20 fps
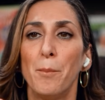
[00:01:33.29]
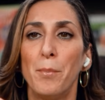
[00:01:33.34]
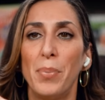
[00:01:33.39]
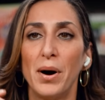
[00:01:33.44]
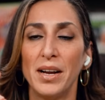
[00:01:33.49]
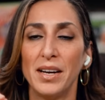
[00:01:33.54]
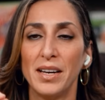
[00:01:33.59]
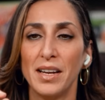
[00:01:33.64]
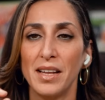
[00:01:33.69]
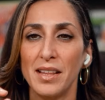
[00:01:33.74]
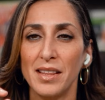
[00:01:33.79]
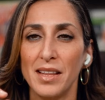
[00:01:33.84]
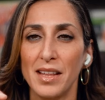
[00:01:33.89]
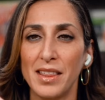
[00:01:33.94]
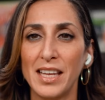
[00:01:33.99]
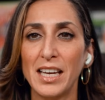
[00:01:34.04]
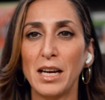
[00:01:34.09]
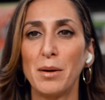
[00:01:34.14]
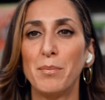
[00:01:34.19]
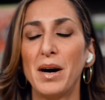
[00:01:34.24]
But the
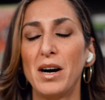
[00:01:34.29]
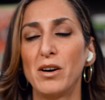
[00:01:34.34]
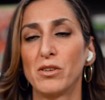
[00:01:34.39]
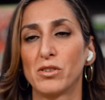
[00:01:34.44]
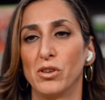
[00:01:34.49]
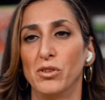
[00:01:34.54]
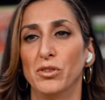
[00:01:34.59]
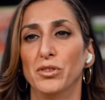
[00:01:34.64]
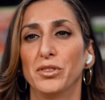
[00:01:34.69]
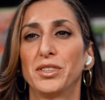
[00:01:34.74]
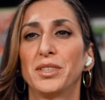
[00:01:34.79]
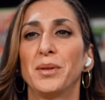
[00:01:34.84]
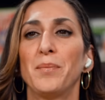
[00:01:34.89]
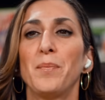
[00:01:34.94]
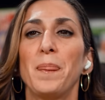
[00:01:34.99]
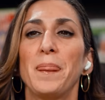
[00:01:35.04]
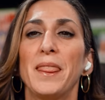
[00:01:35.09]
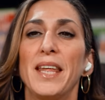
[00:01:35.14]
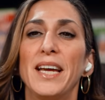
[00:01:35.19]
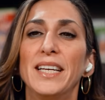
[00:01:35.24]
thing about goals
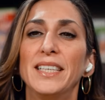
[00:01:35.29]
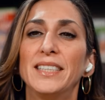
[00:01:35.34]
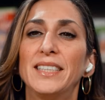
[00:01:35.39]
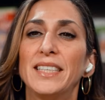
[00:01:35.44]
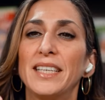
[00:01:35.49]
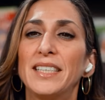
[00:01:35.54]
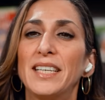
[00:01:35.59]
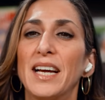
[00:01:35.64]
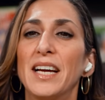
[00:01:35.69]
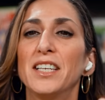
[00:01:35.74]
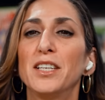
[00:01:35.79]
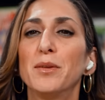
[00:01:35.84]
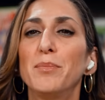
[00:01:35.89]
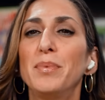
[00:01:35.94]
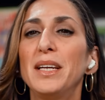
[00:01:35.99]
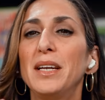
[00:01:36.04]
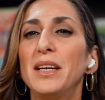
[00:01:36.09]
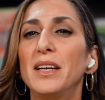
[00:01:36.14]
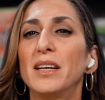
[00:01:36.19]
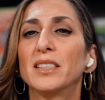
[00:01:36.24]
is they tend to
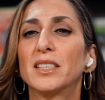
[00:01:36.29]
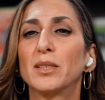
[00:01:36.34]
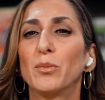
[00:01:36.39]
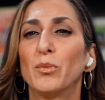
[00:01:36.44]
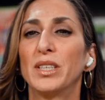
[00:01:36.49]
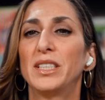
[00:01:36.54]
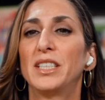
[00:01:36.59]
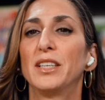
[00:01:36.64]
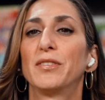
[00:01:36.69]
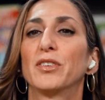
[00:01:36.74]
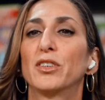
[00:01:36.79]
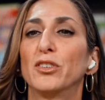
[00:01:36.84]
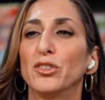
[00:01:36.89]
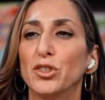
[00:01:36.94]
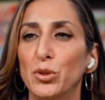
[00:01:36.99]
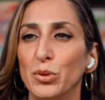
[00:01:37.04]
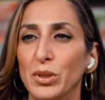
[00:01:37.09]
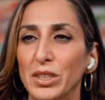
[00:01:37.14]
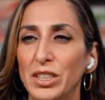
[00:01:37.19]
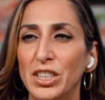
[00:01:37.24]
be somewhat
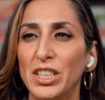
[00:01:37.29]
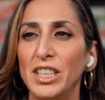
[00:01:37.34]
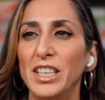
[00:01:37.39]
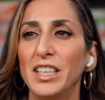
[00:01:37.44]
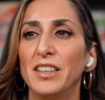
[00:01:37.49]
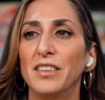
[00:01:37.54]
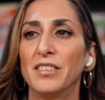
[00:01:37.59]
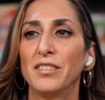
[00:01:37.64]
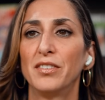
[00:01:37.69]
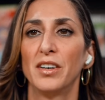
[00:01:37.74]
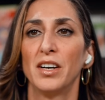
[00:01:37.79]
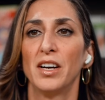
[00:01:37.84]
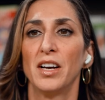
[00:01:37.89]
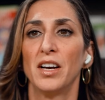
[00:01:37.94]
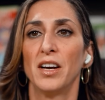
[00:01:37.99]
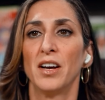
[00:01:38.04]
difficult to achieve